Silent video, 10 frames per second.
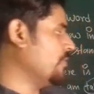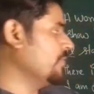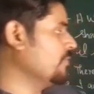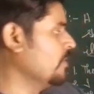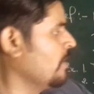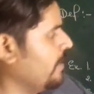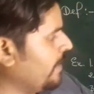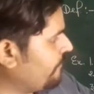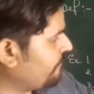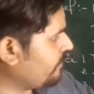you,
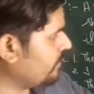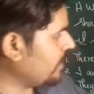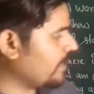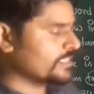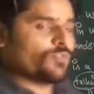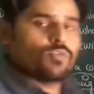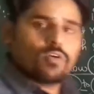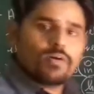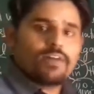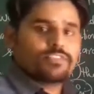if there is a
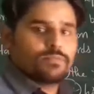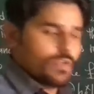verb after